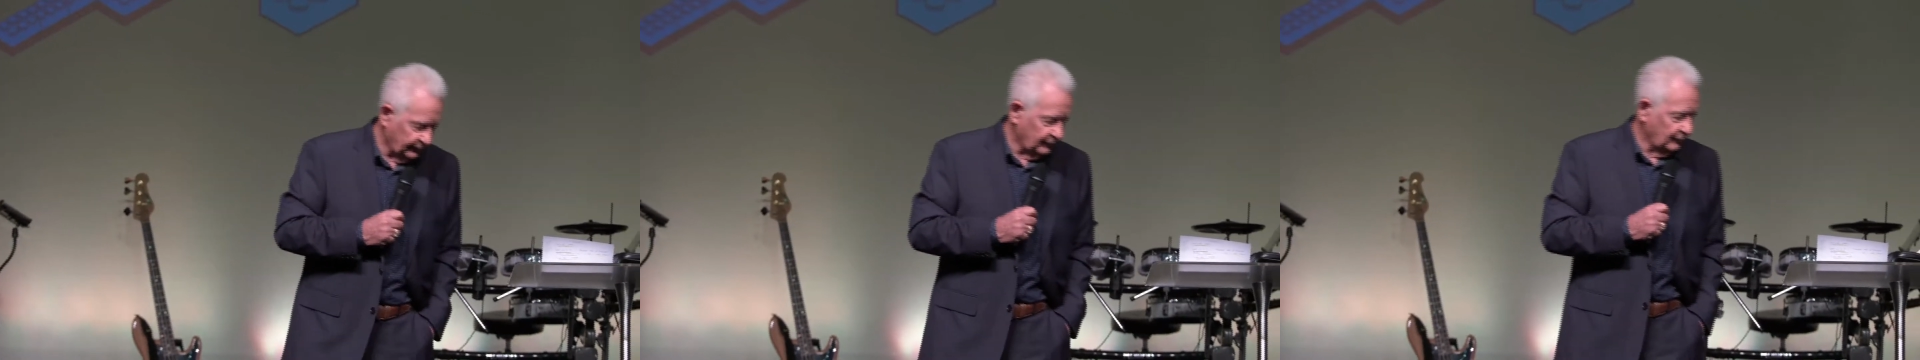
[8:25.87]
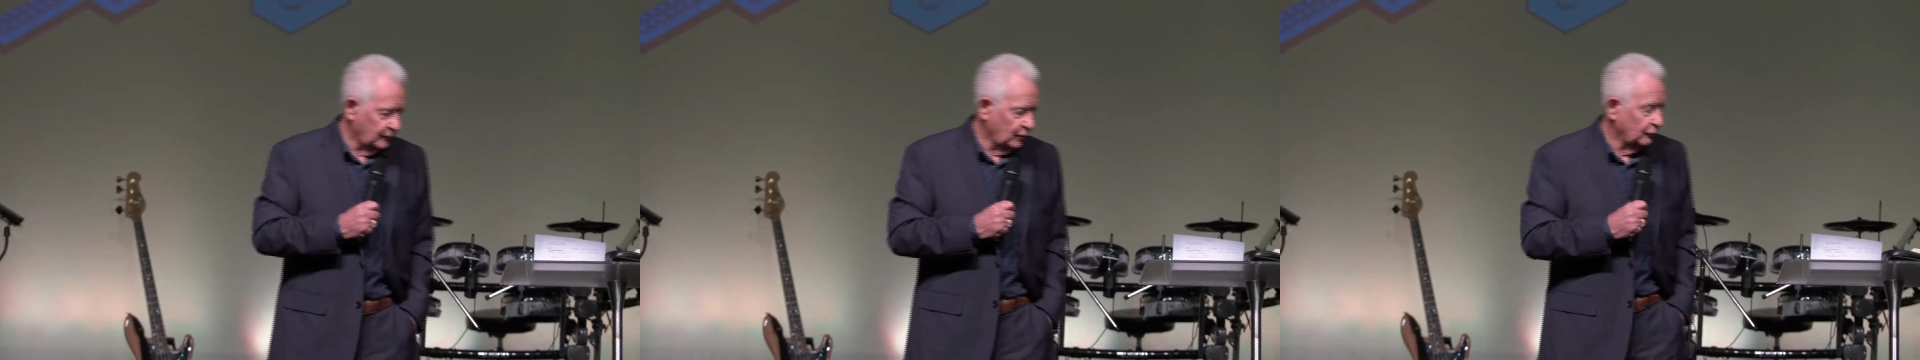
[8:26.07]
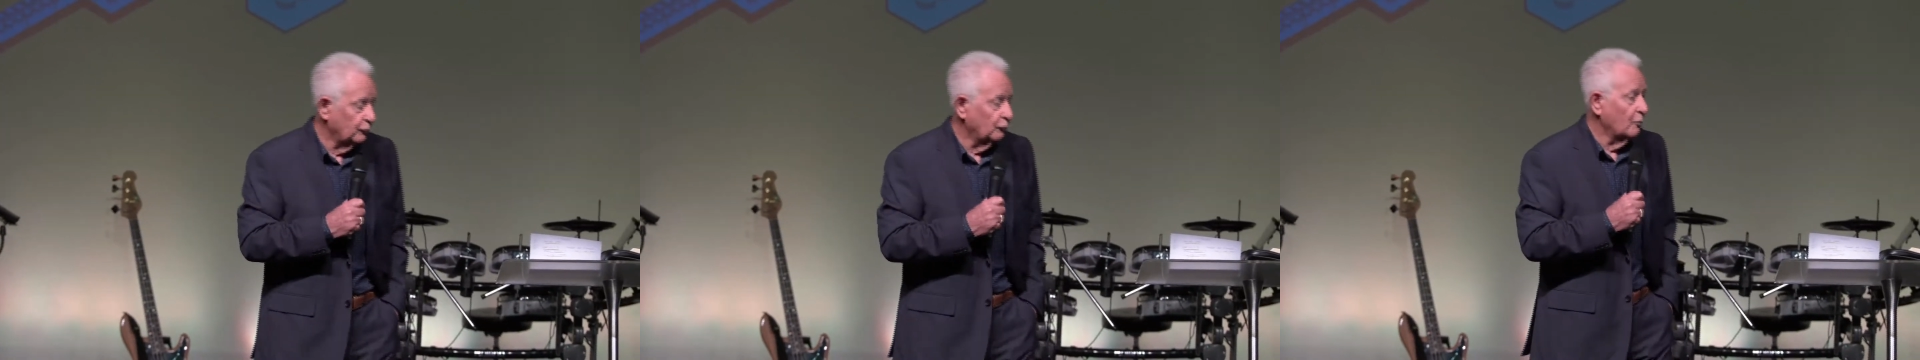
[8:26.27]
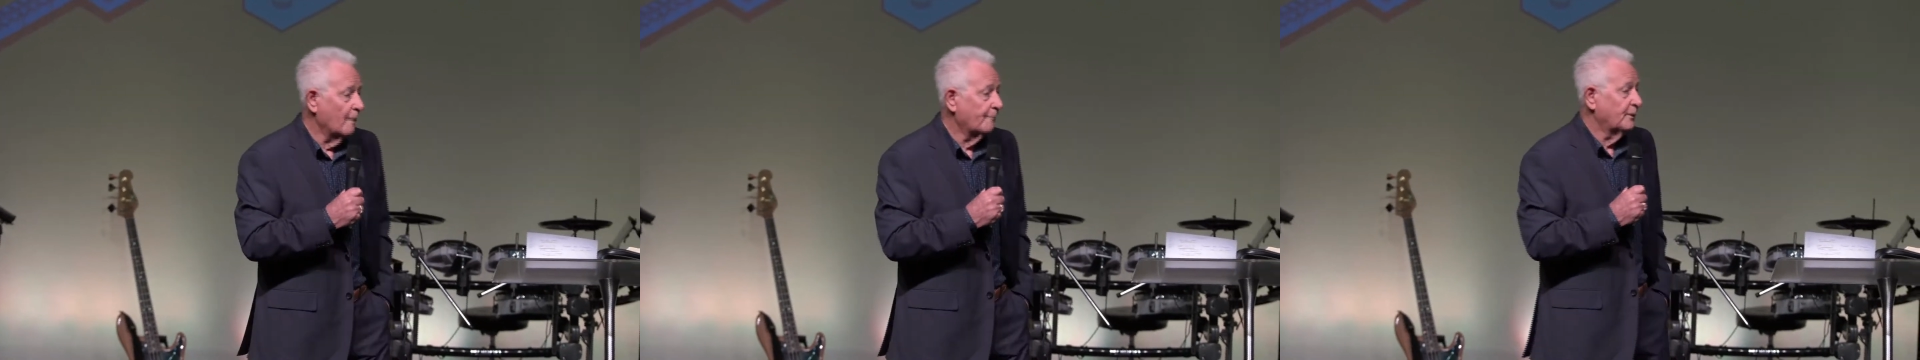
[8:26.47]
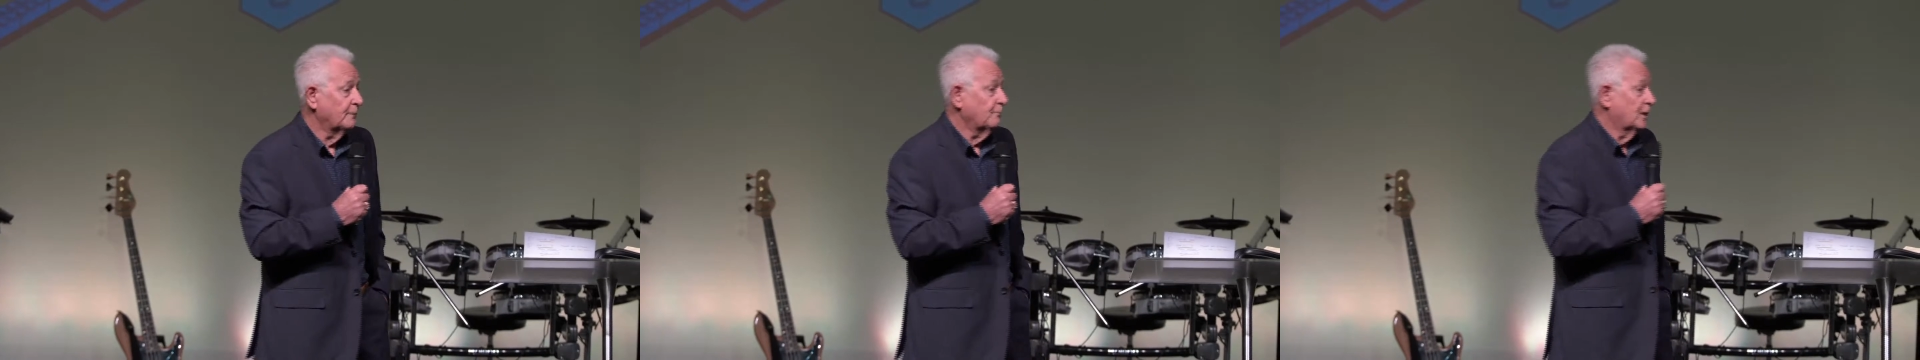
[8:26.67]
that grew
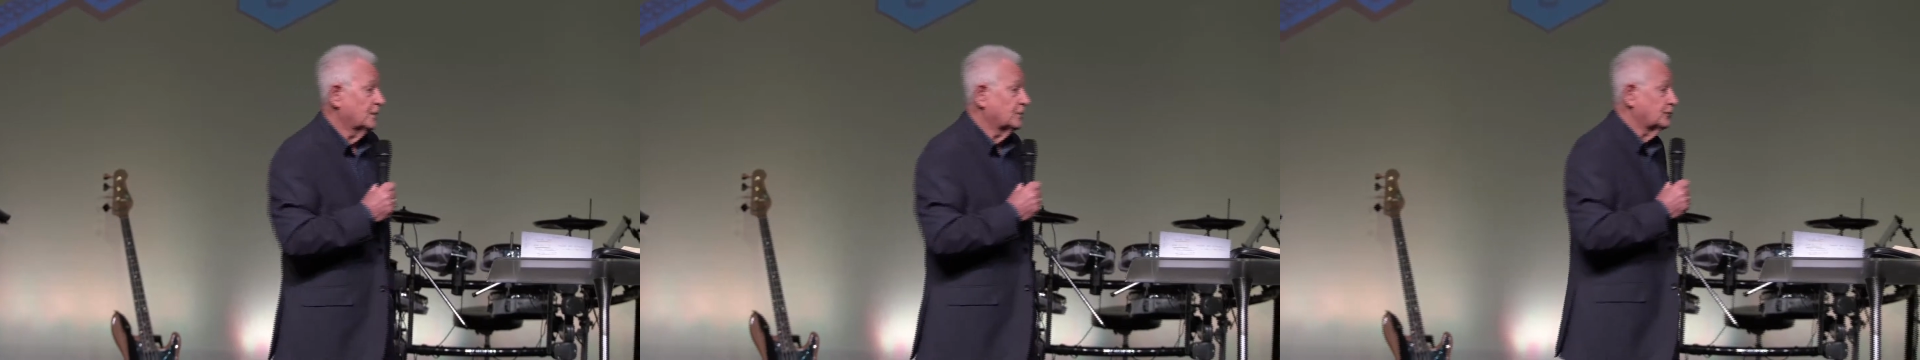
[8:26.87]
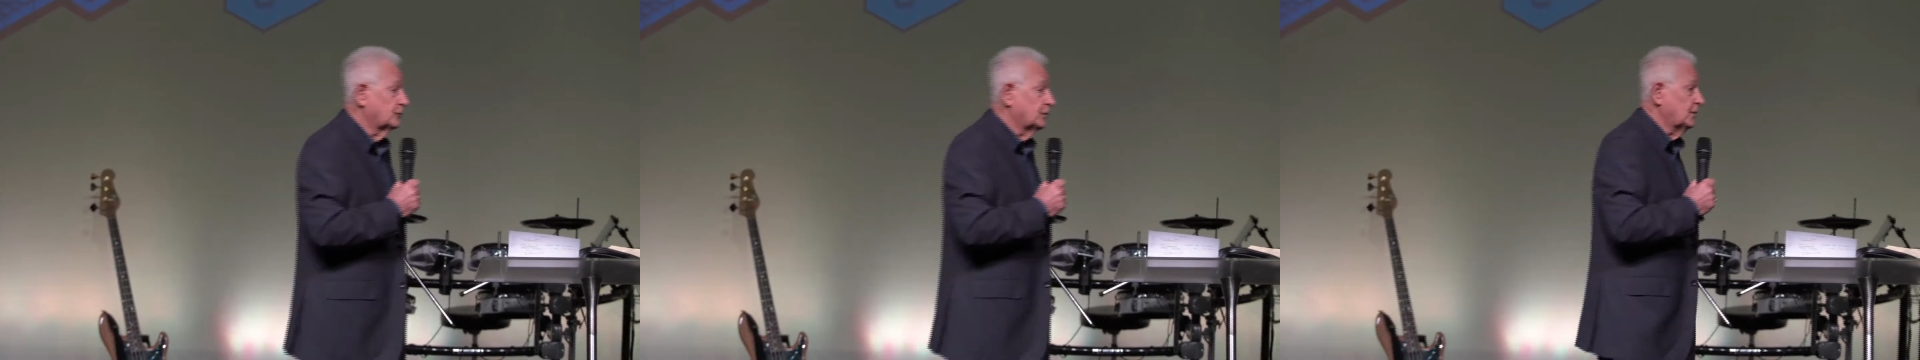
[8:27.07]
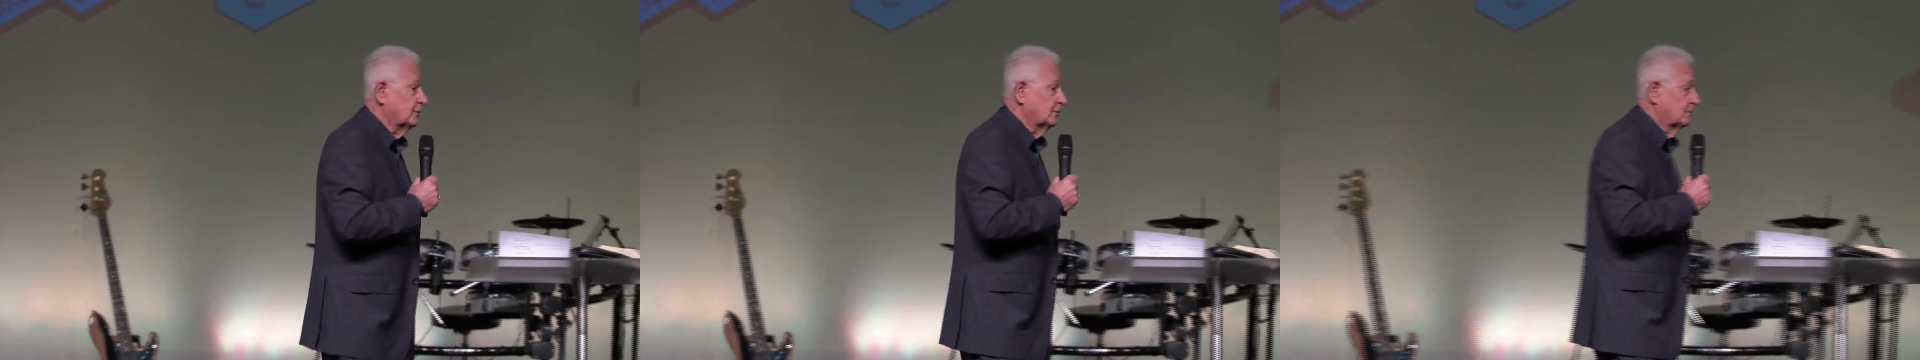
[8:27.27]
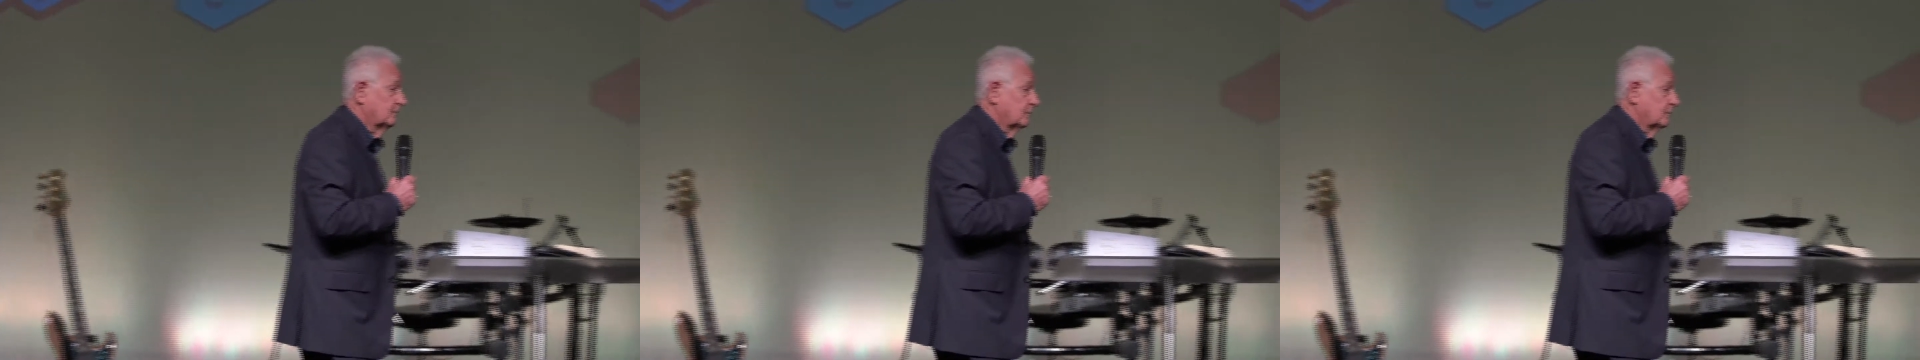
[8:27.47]
up in ministry